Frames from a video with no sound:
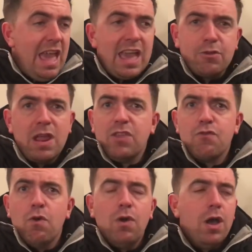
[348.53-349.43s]
Yeah, great
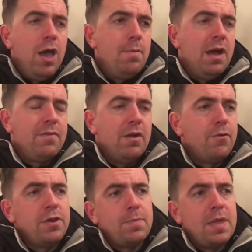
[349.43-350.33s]
draw. I've
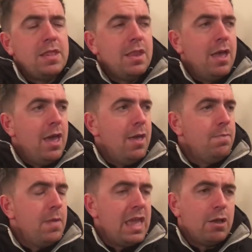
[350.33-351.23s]
already been
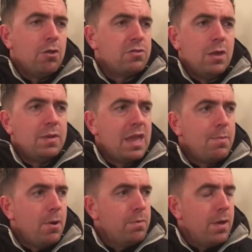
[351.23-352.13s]
in contact with
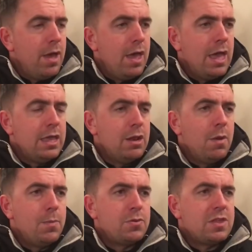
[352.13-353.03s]
Gibbo, you
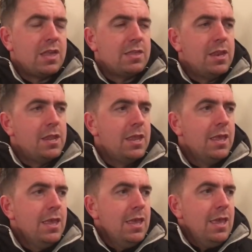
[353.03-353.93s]
know, at Prestatyn, and
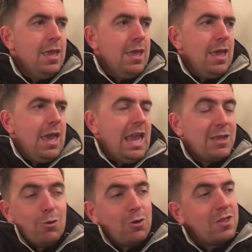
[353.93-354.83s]

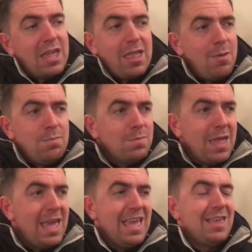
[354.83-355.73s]
he sort of
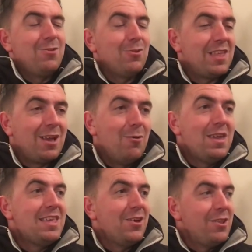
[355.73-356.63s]
said
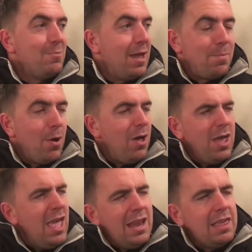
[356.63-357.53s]
go easy on them, like, but
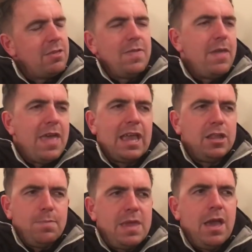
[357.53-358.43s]
listen, they're
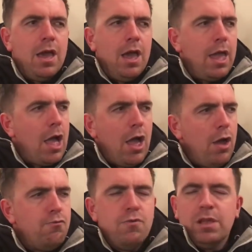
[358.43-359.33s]
going to be a
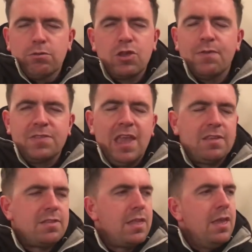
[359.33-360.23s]
real tough
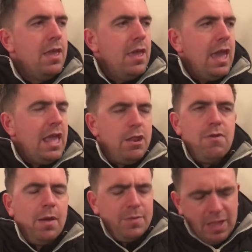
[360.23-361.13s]
test in
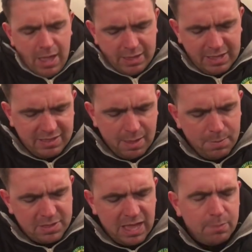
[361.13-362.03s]
and around
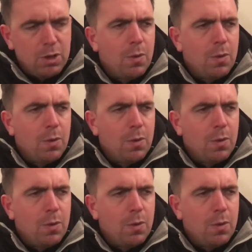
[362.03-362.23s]
December time.